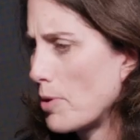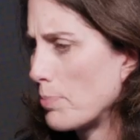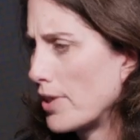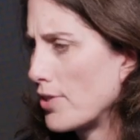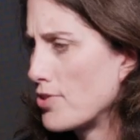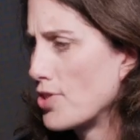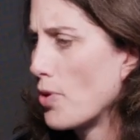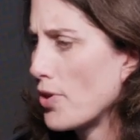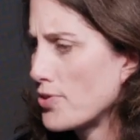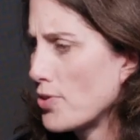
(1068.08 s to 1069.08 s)
players, you
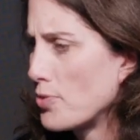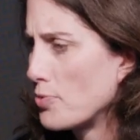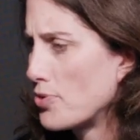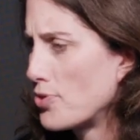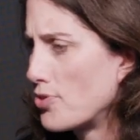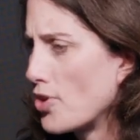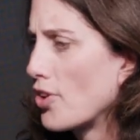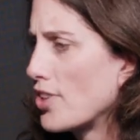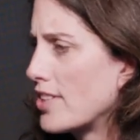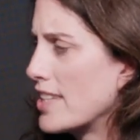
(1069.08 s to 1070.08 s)
also
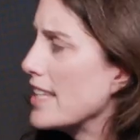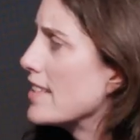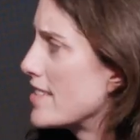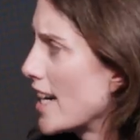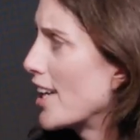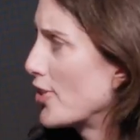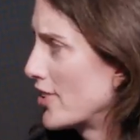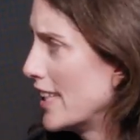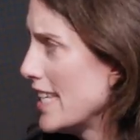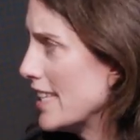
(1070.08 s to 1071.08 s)
started the entire
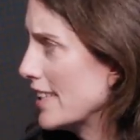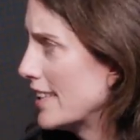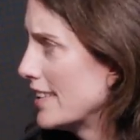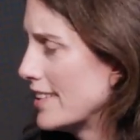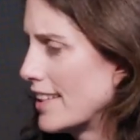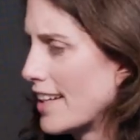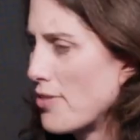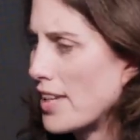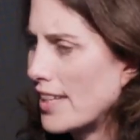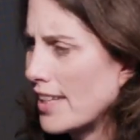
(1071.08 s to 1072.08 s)
league. And I
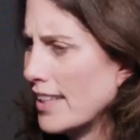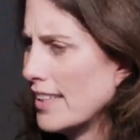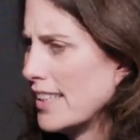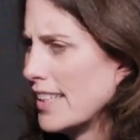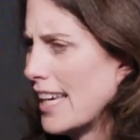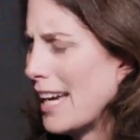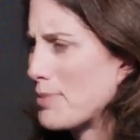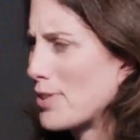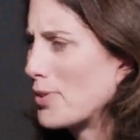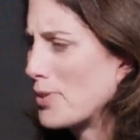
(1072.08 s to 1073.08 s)
think
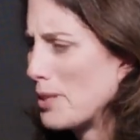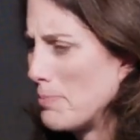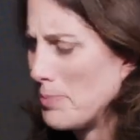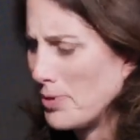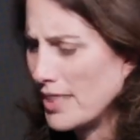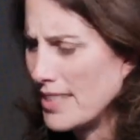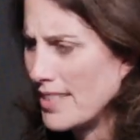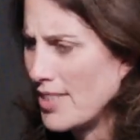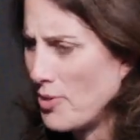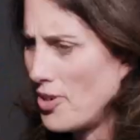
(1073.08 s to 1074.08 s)
absolutely people need to
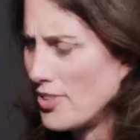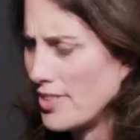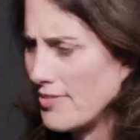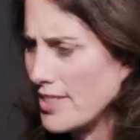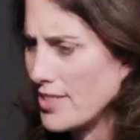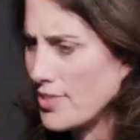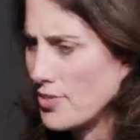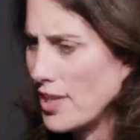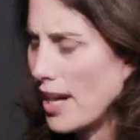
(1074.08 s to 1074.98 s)
know all of this history.